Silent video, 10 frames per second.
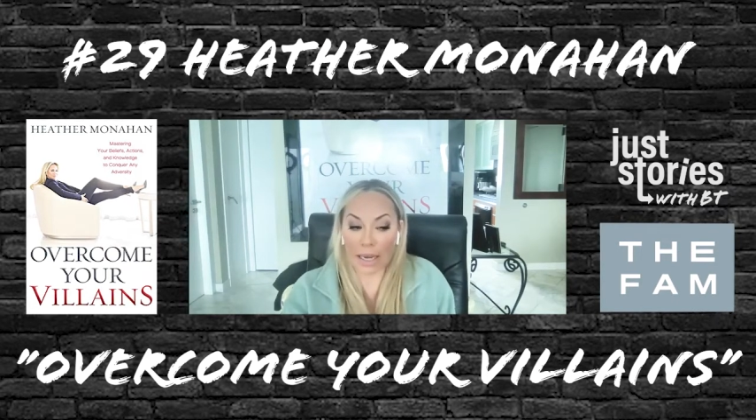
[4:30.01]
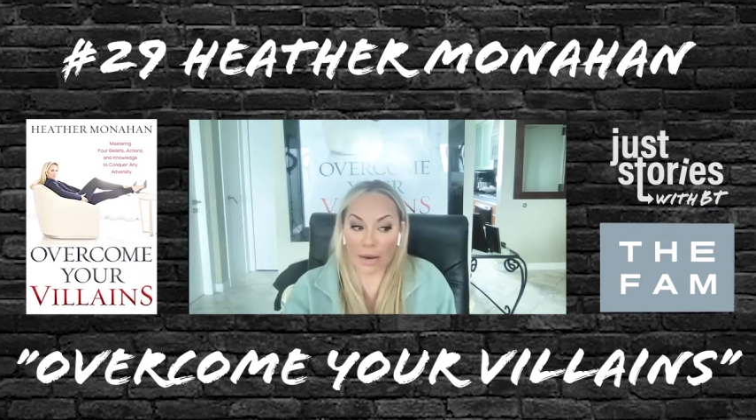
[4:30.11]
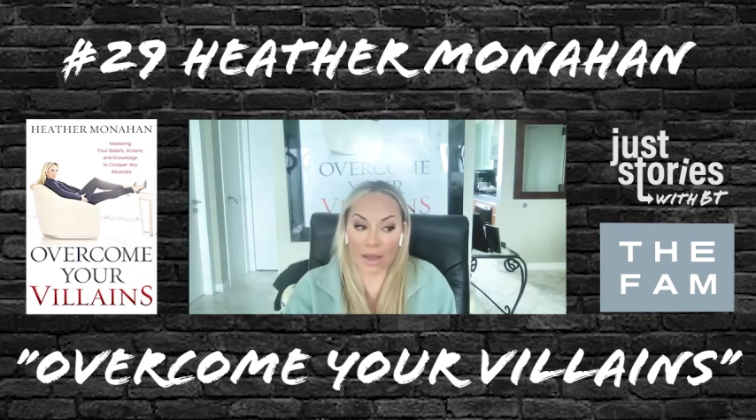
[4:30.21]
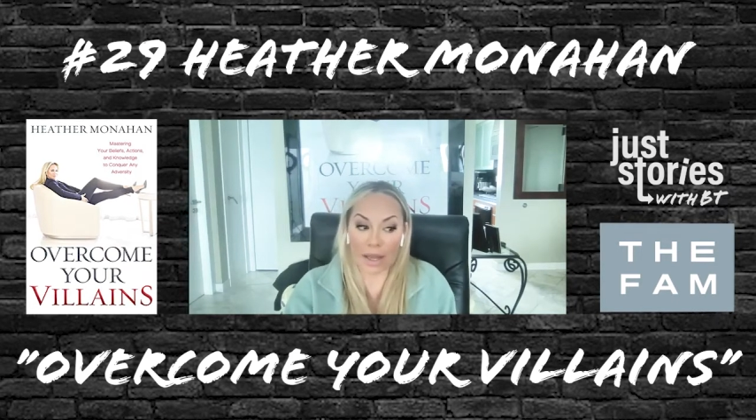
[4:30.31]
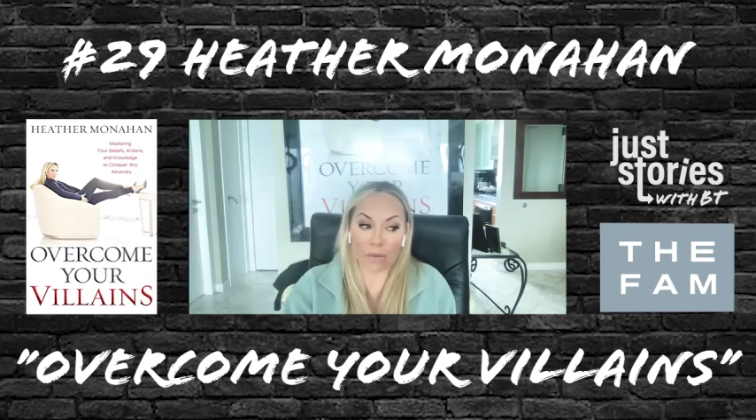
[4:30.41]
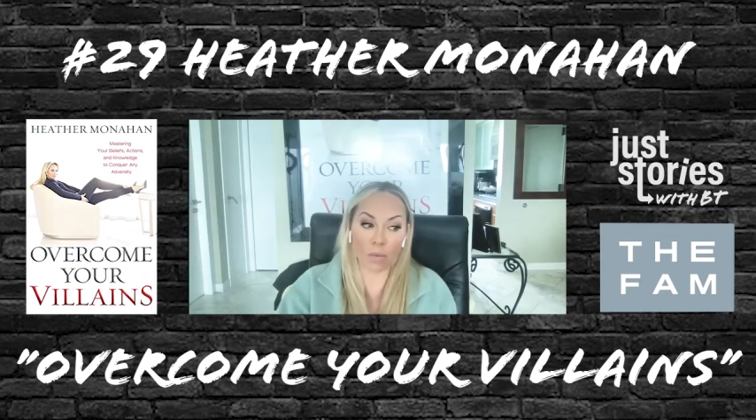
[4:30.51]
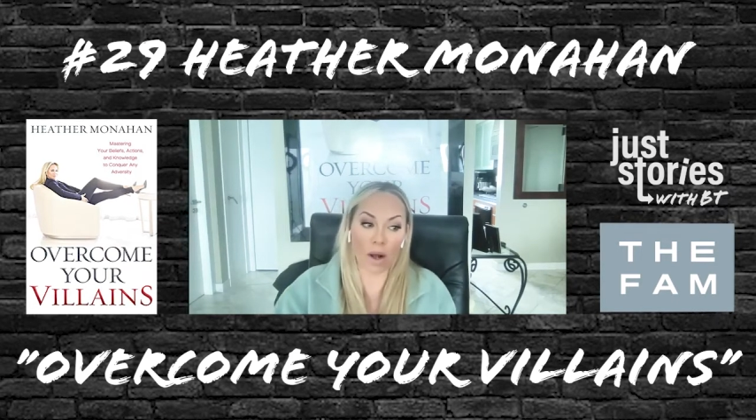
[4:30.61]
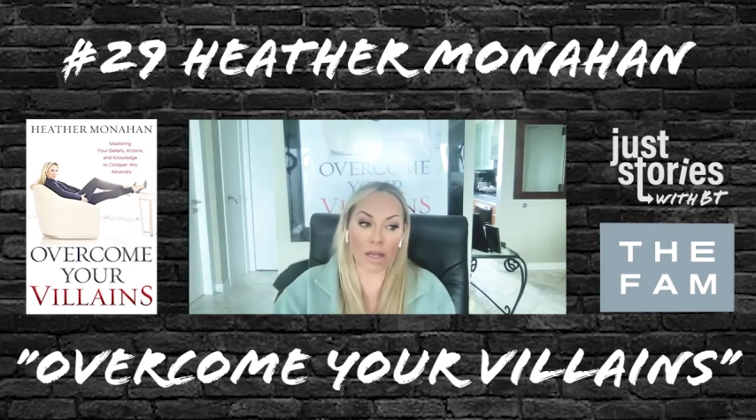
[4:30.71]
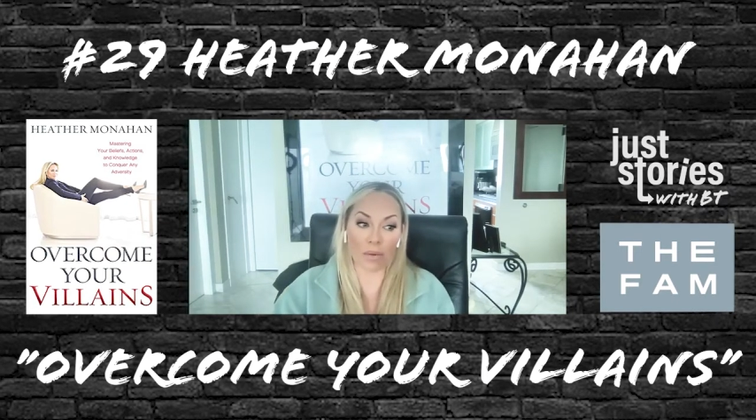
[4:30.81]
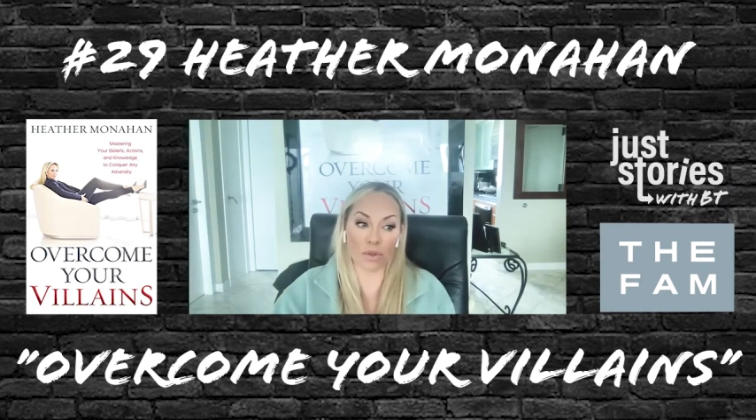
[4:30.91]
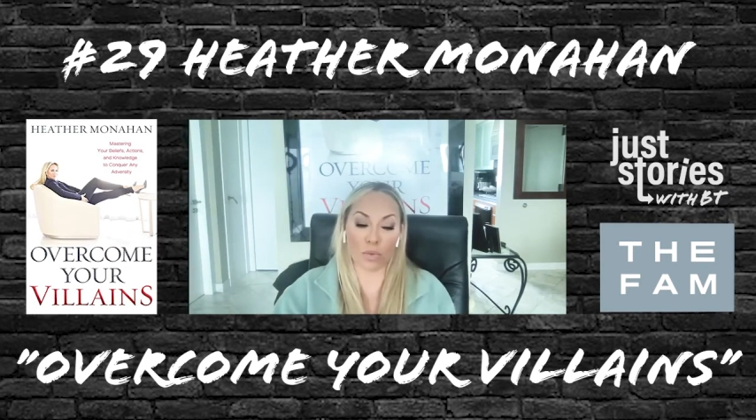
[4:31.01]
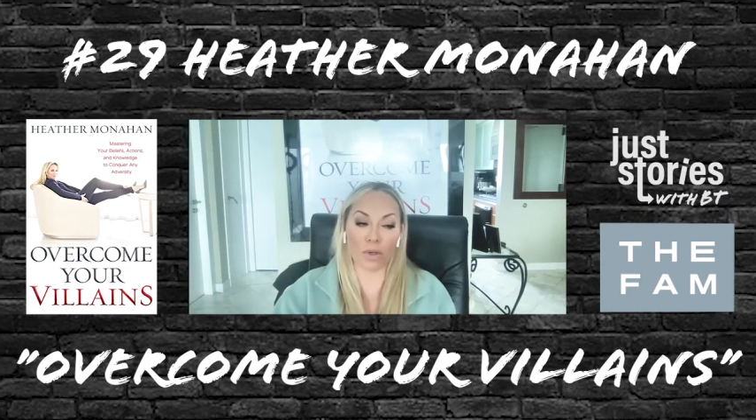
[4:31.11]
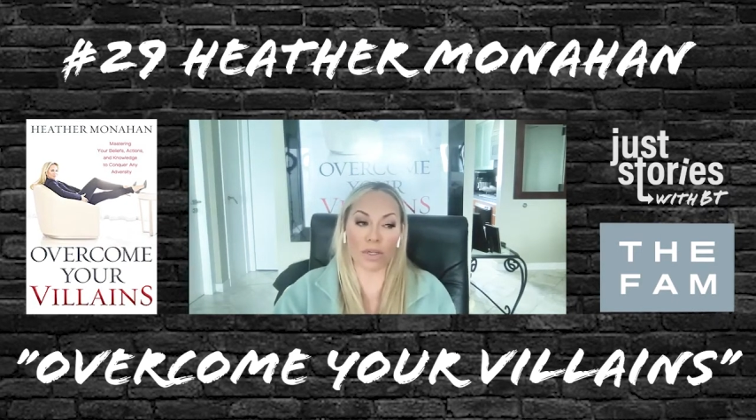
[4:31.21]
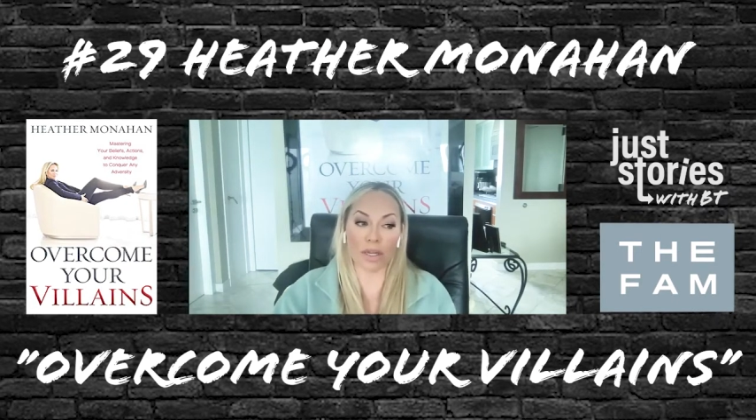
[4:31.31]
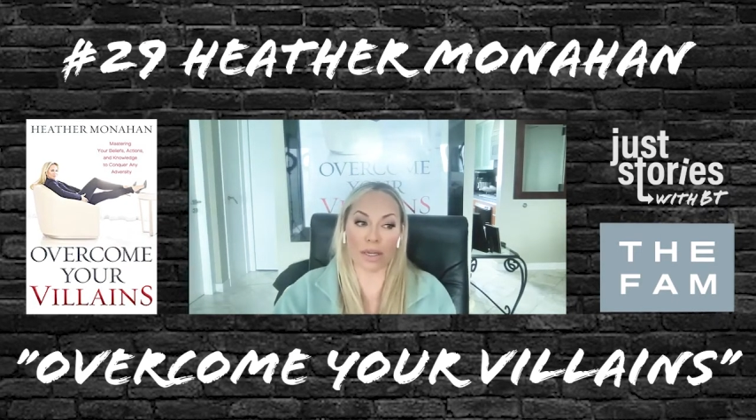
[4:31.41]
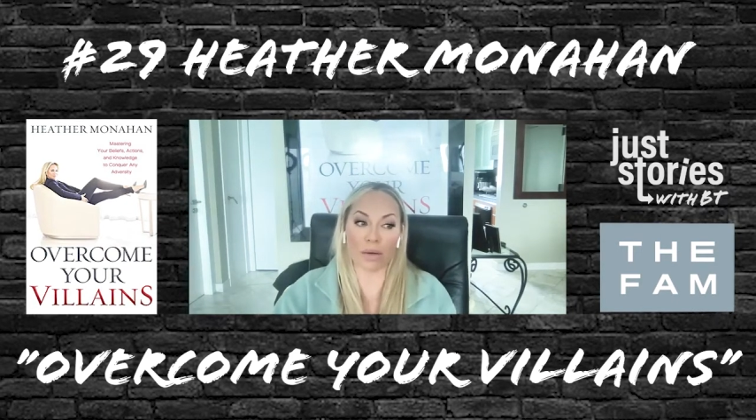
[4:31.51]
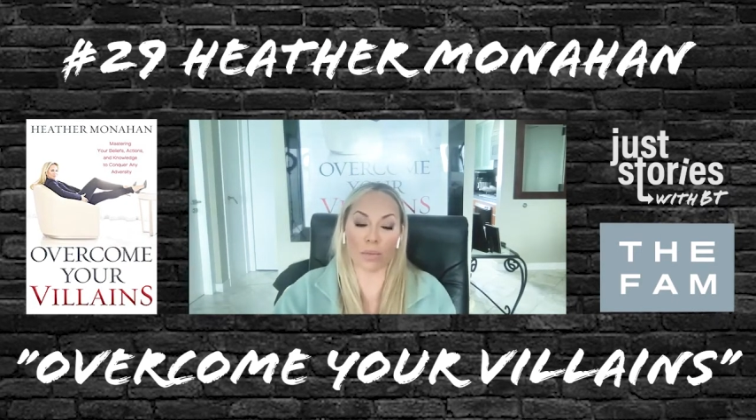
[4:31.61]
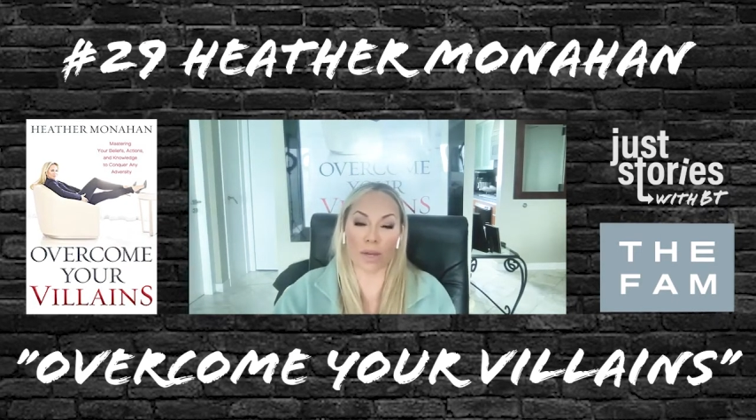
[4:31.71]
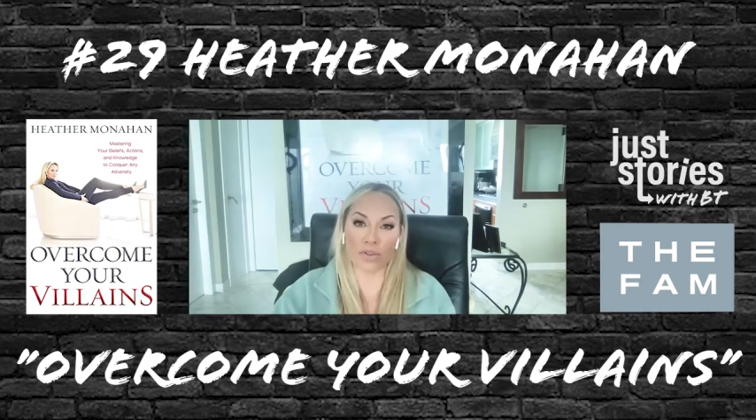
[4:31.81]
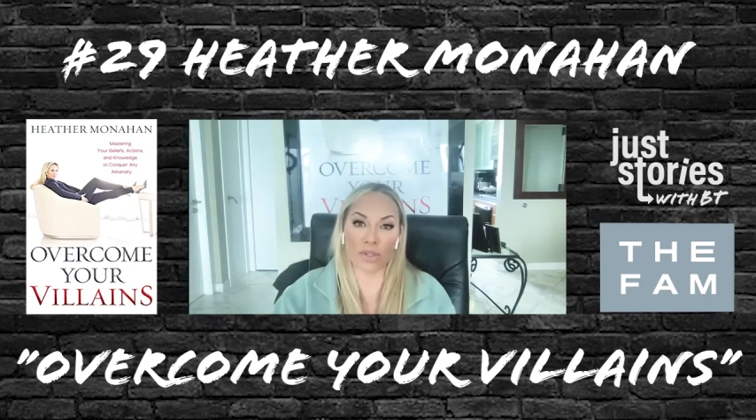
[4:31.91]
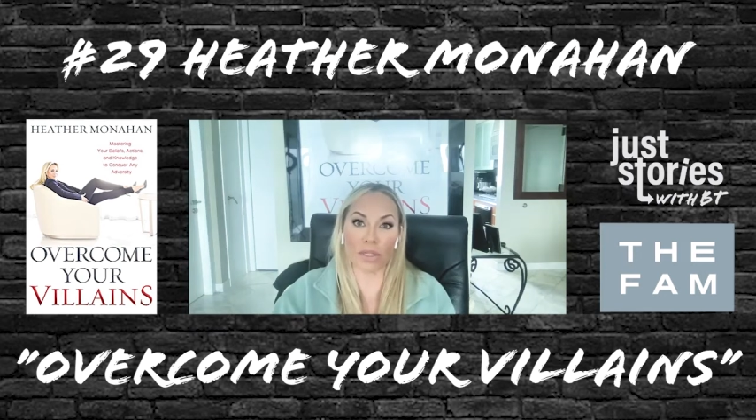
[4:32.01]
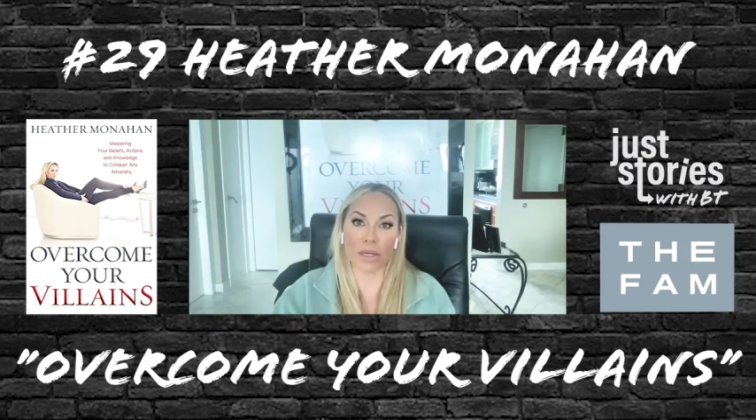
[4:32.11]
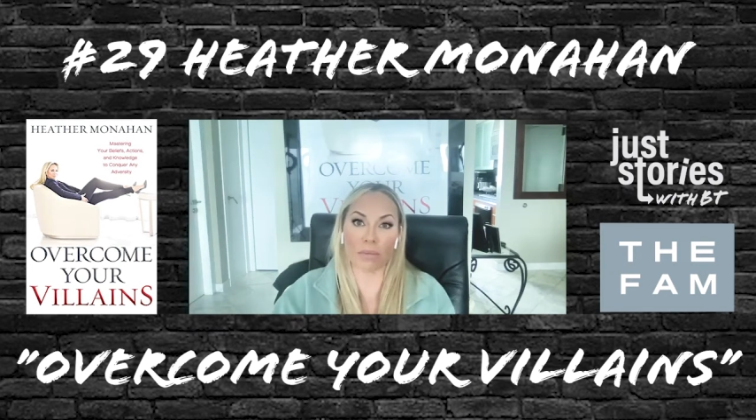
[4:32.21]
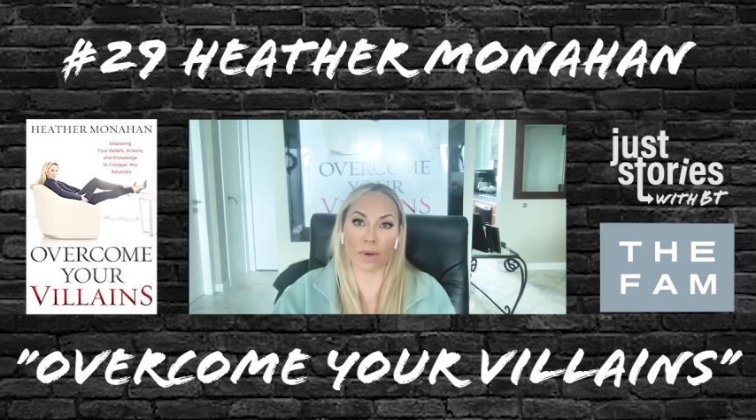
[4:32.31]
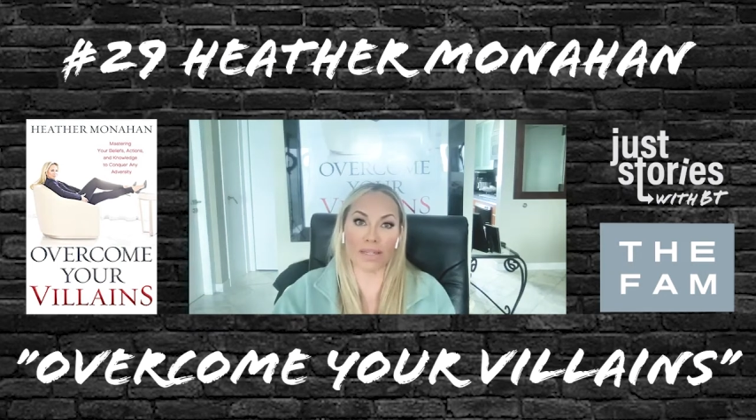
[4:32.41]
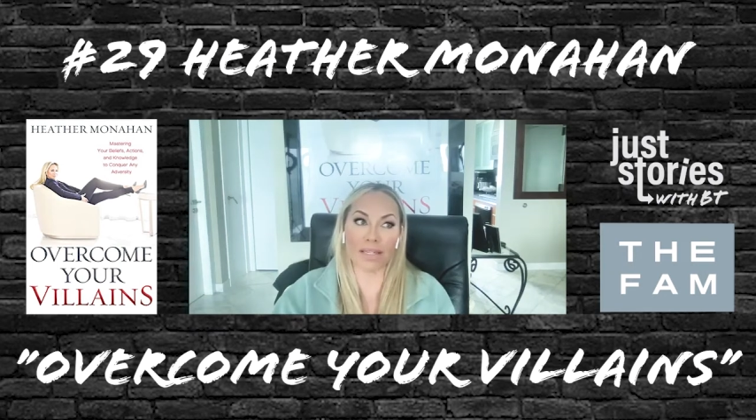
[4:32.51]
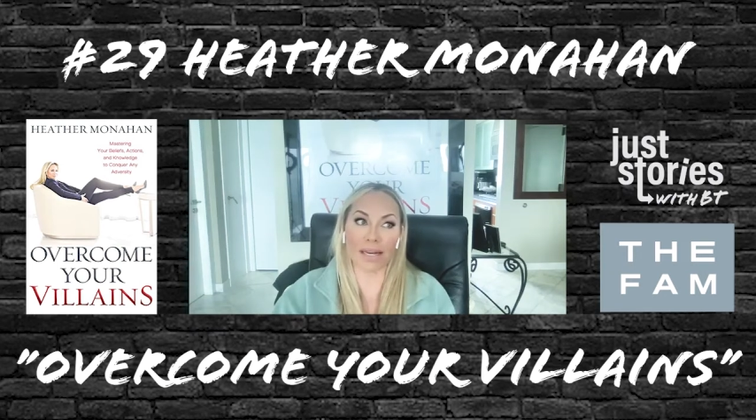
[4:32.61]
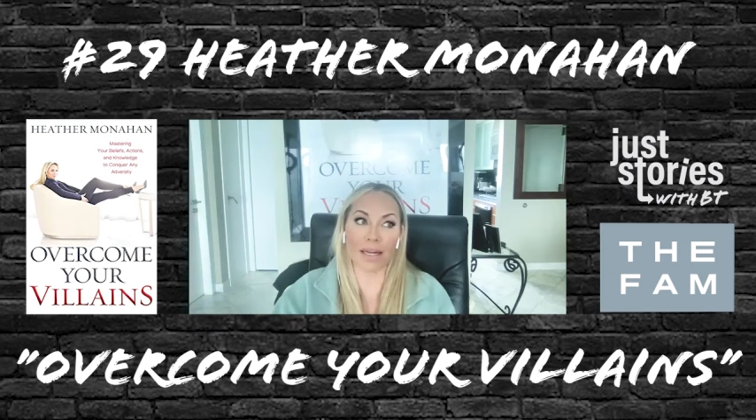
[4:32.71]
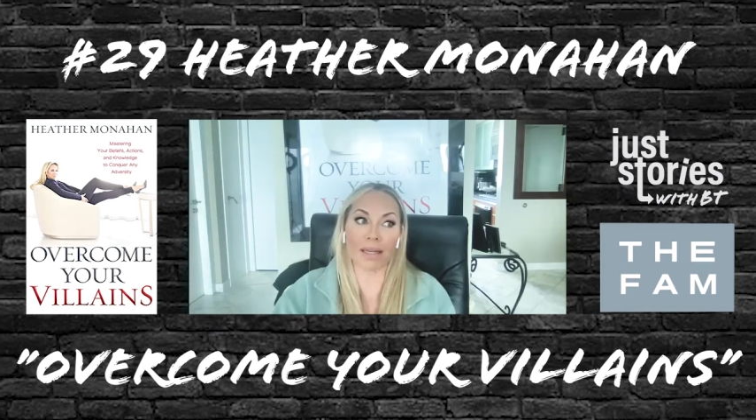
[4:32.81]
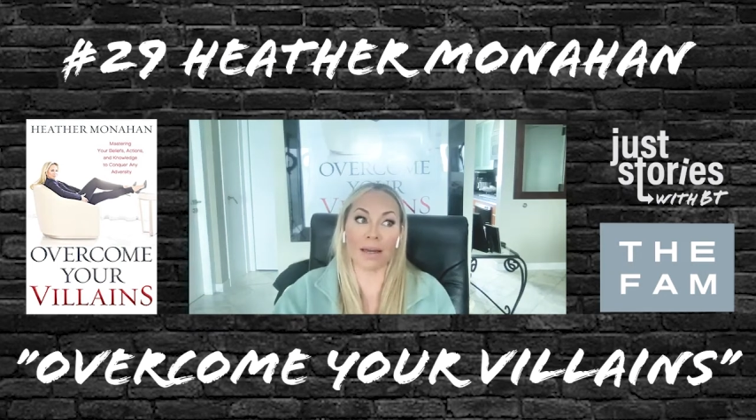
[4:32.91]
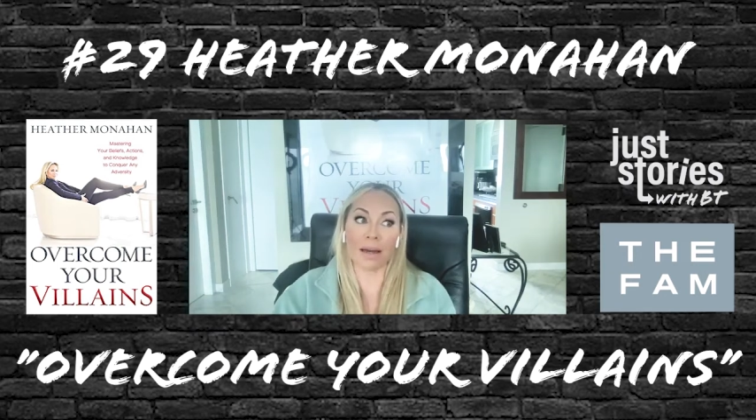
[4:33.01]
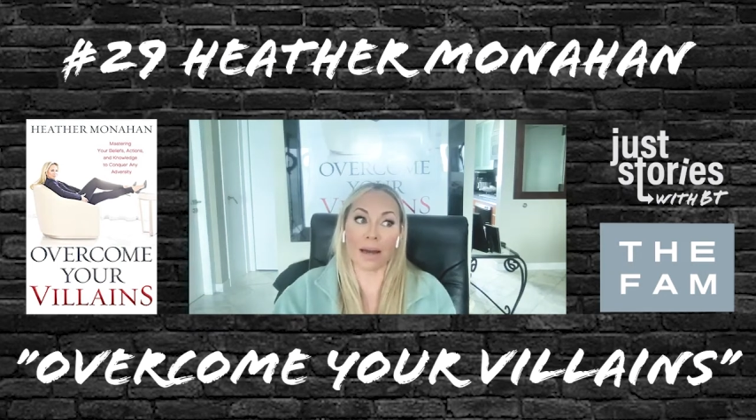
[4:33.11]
And then while I was working and waitressing and bartending,